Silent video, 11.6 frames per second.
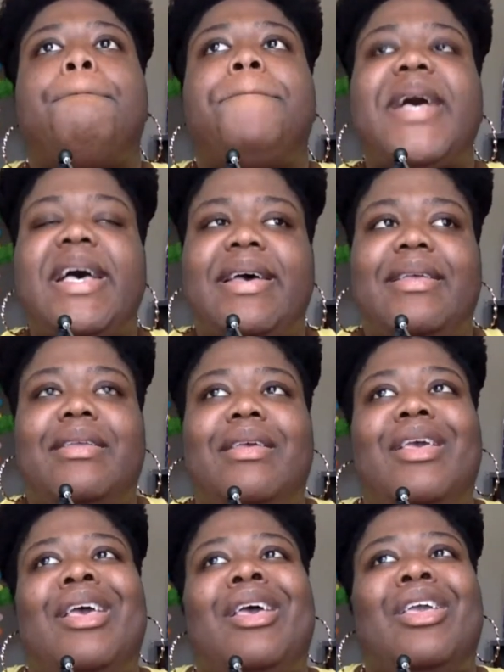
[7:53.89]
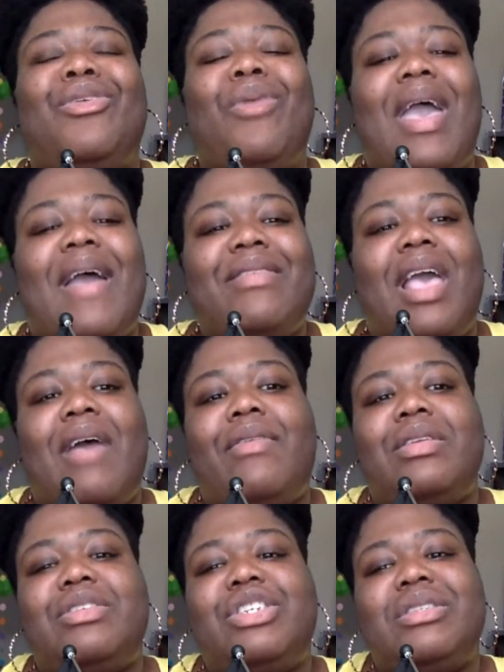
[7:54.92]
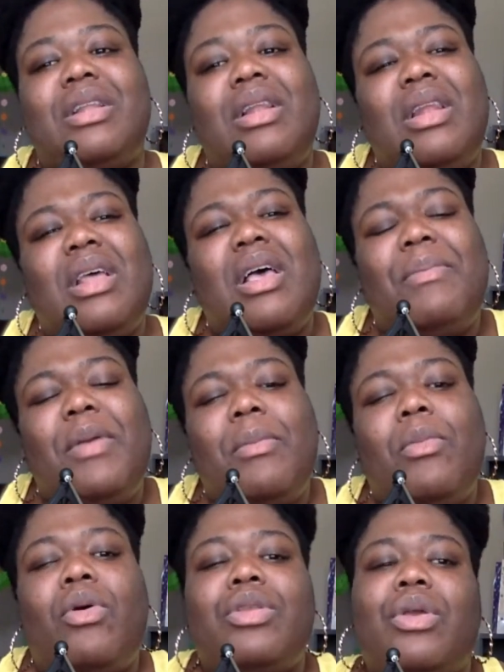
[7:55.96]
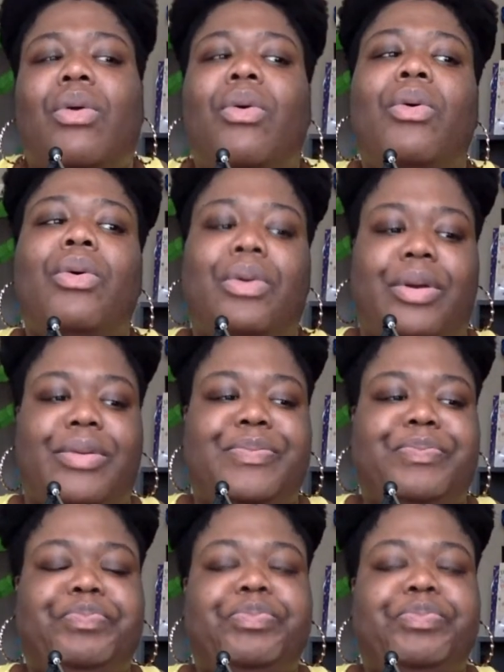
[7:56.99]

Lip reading: But you have to have just a little bit more decorum.